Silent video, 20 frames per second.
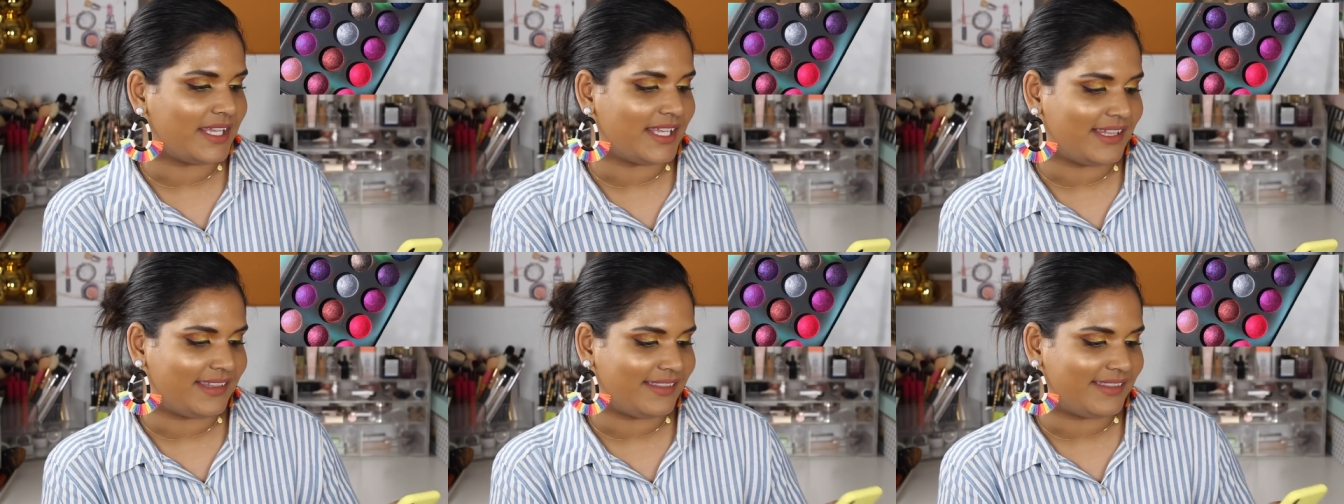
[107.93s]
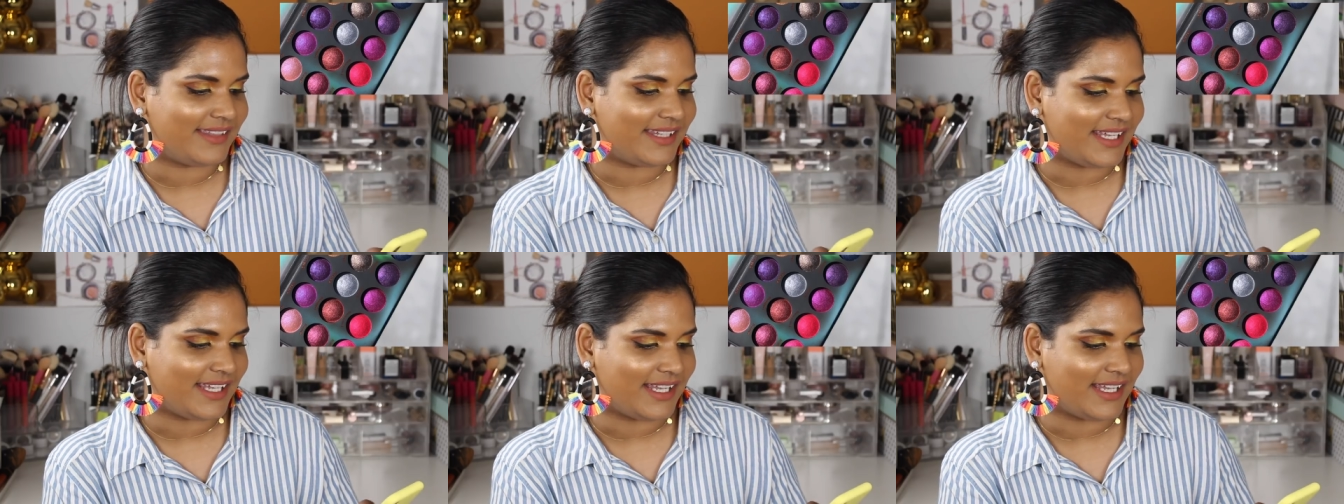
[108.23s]

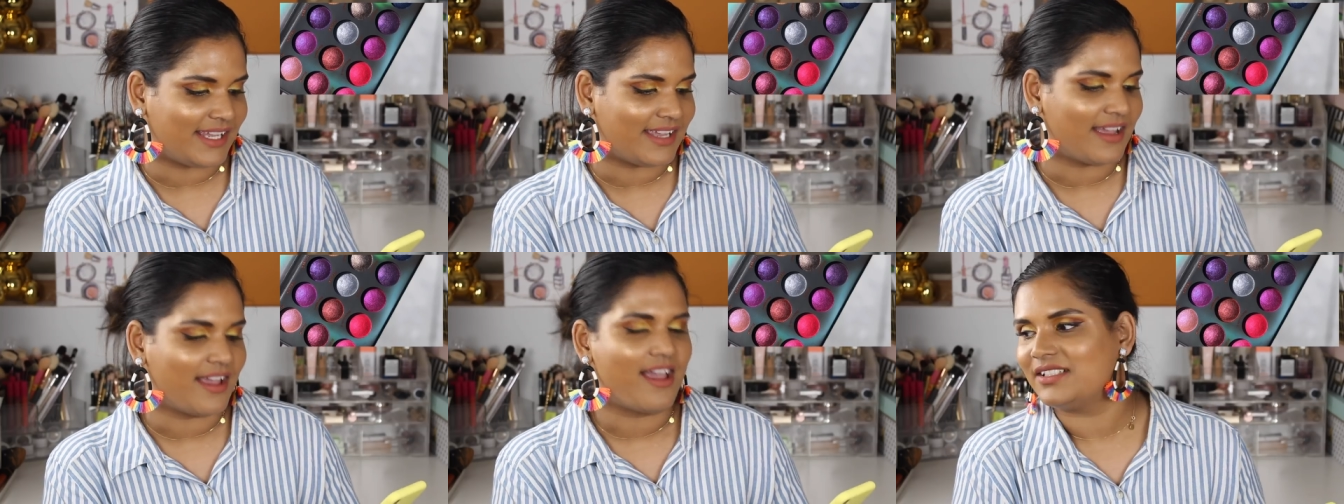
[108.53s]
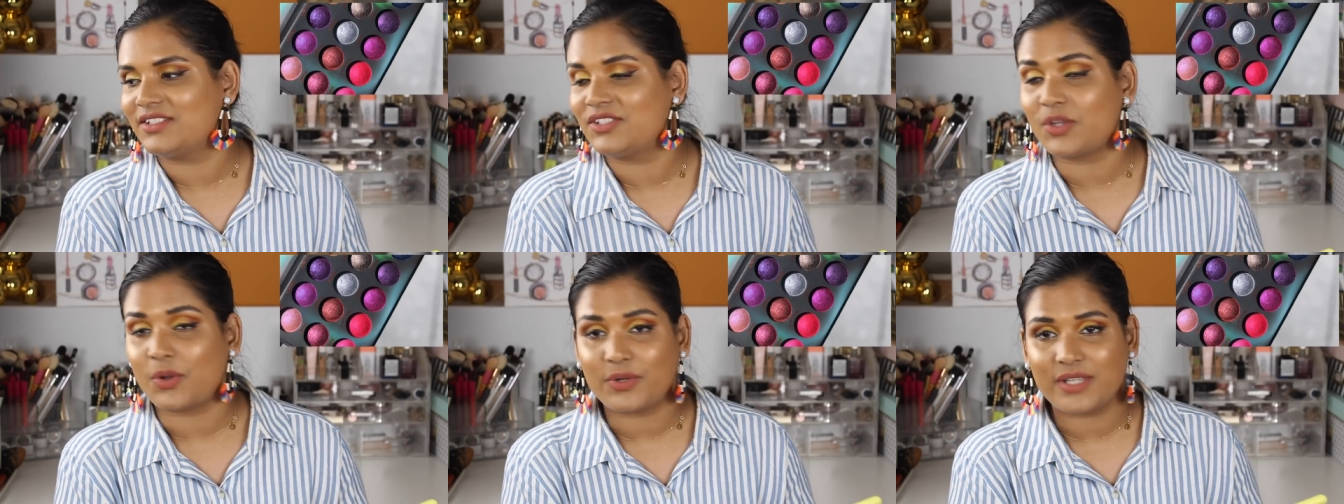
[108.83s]
in the
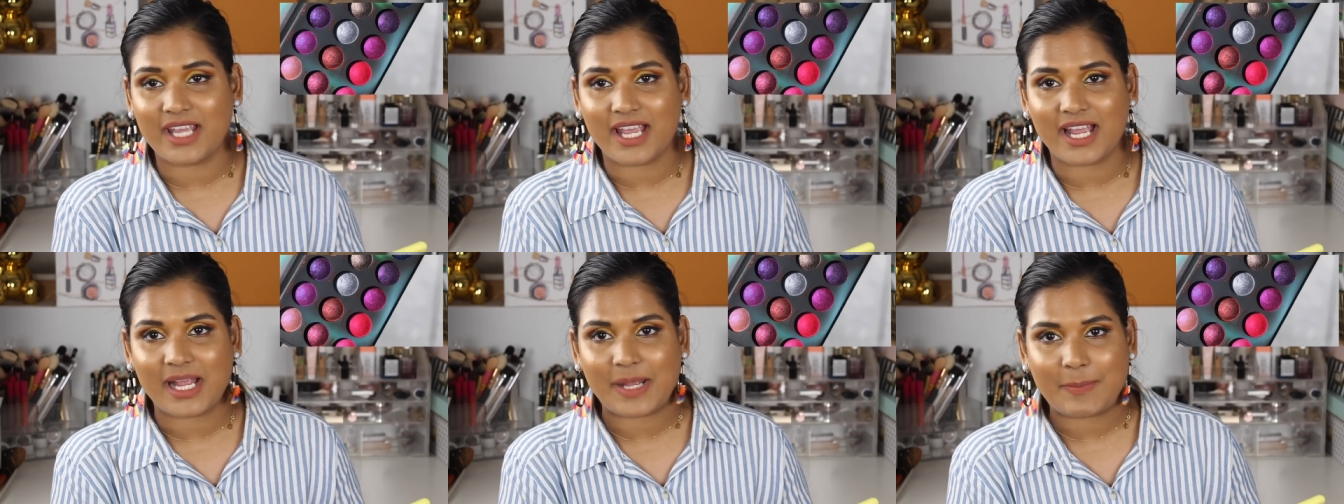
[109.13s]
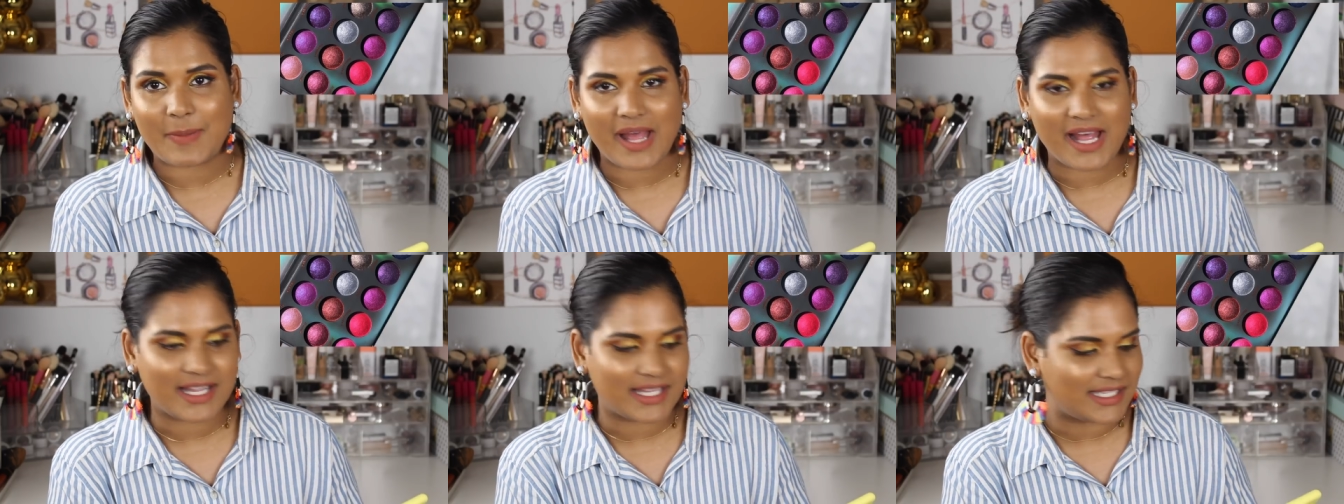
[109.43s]

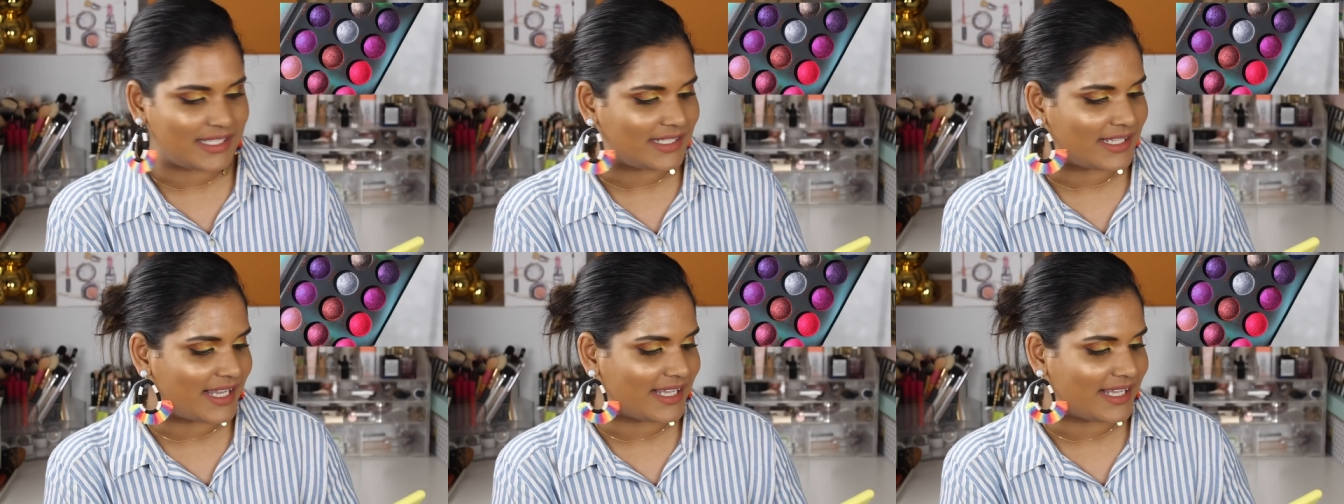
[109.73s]
Zodiac palette,